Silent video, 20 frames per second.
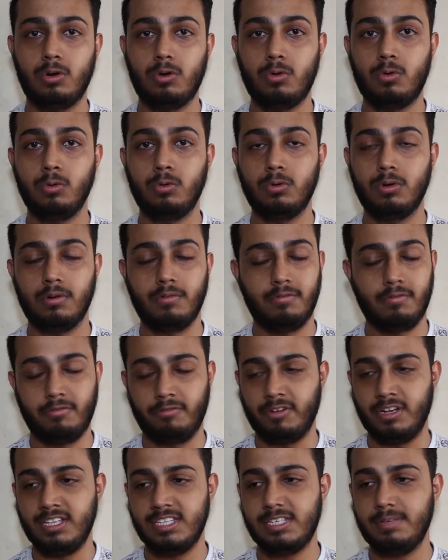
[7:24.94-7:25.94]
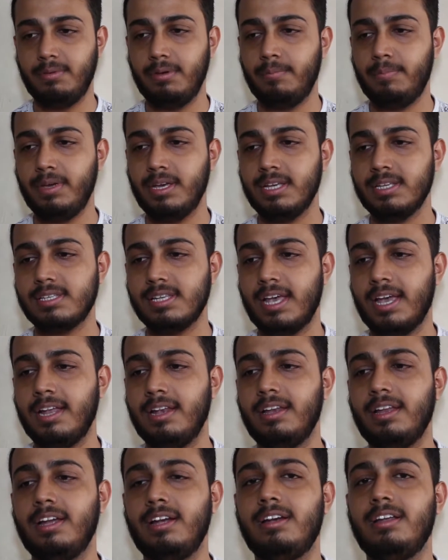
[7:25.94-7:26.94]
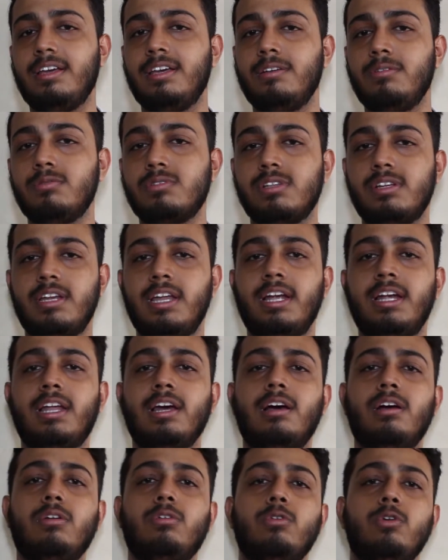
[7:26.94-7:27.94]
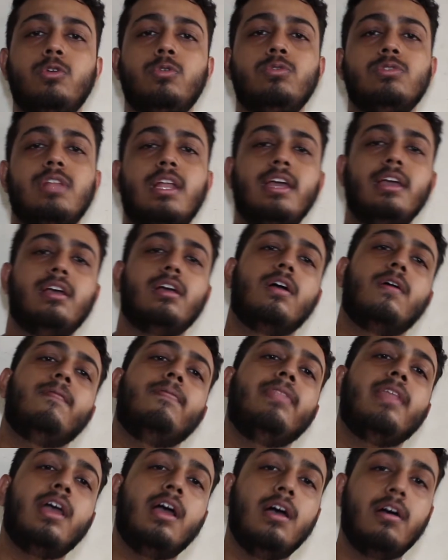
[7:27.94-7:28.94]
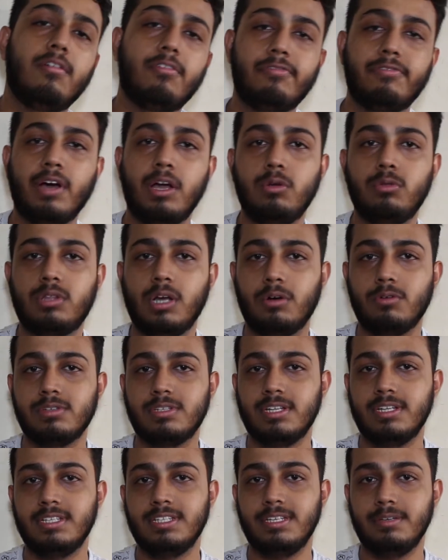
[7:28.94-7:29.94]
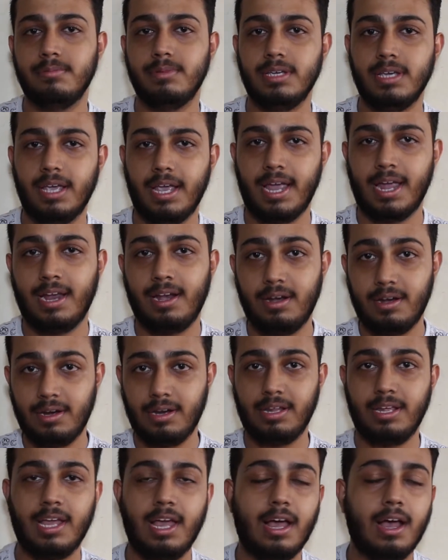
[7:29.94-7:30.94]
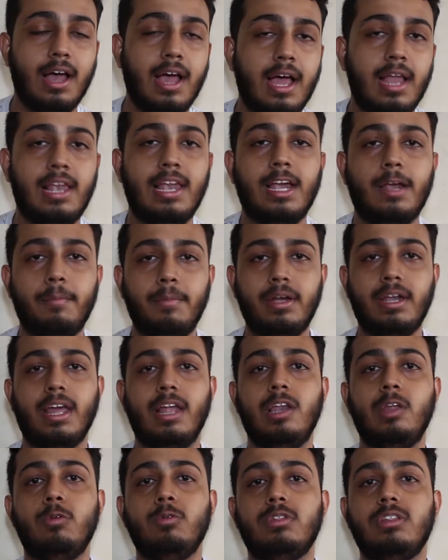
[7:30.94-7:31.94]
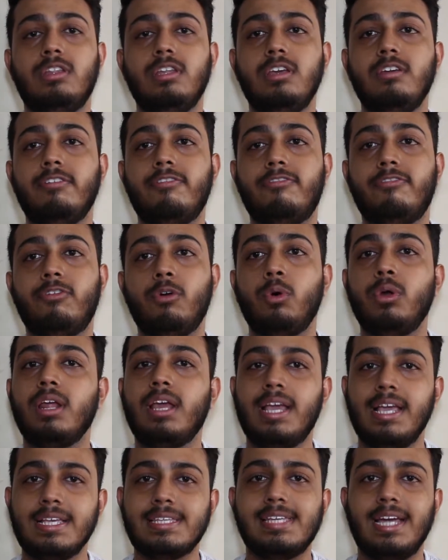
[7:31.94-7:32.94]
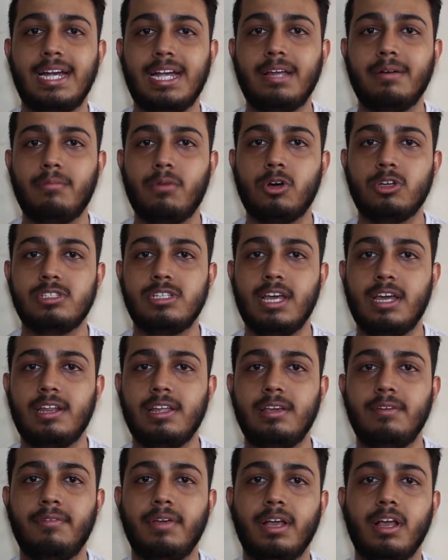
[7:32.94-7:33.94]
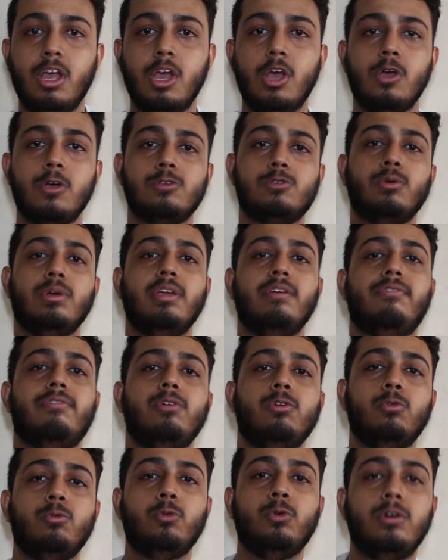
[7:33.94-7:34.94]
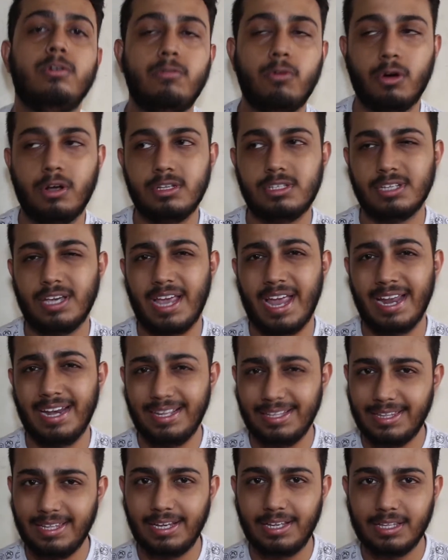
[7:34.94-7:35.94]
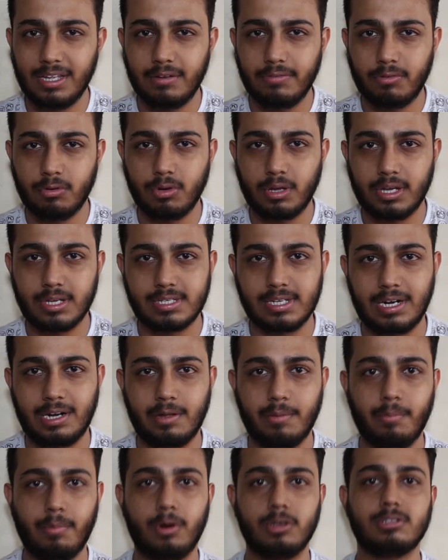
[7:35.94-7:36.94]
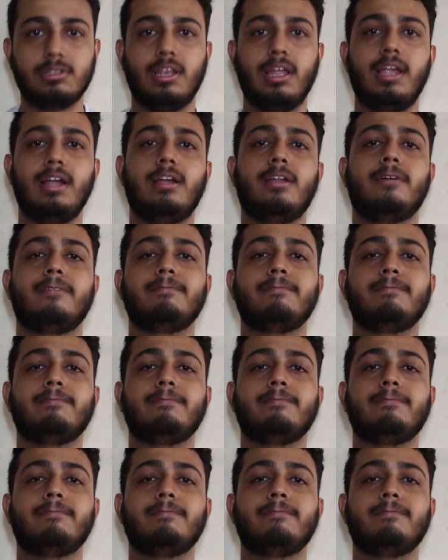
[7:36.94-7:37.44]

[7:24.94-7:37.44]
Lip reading: to 1 Gbps, and it gives data to use like 5000 GB. And yeah, let me tell you, the 4K set-top box they are giving. So if you would watch anything in that 4K set-top box, like